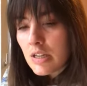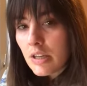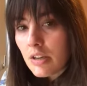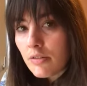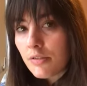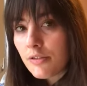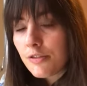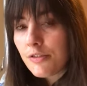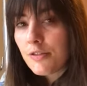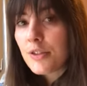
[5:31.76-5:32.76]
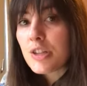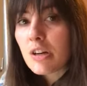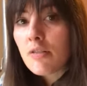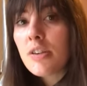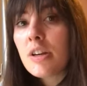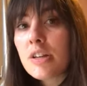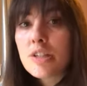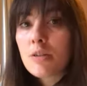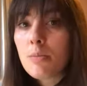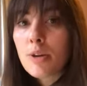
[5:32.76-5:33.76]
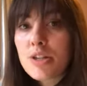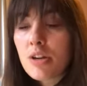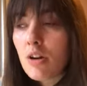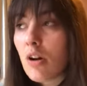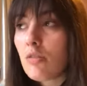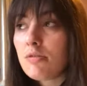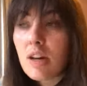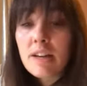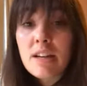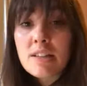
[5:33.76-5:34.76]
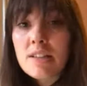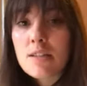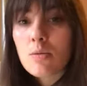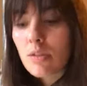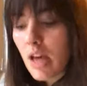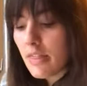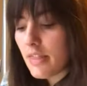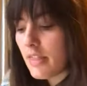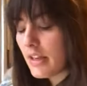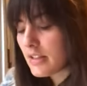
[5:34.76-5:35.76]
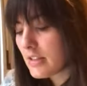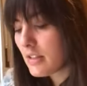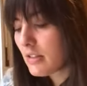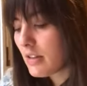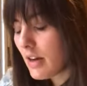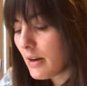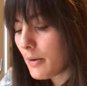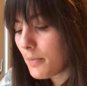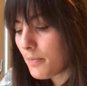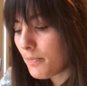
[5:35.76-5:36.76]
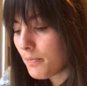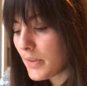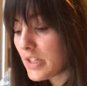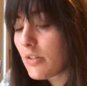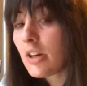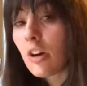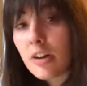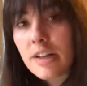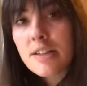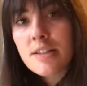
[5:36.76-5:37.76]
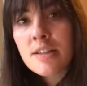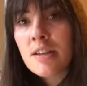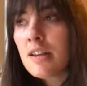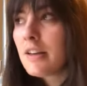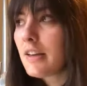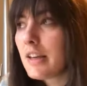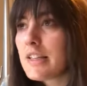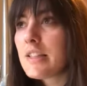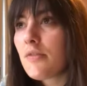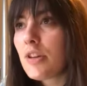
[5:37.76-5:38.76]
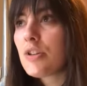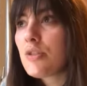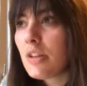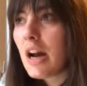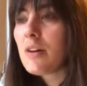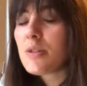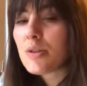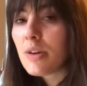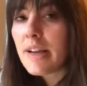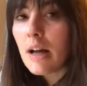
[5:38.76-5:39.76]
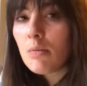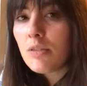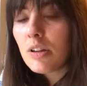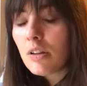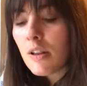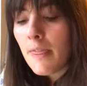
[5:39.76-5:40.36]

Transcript: If you don't have the additional pressure of finances and all the other things. But irregardless, getting stuff you can do in the house is really helpful.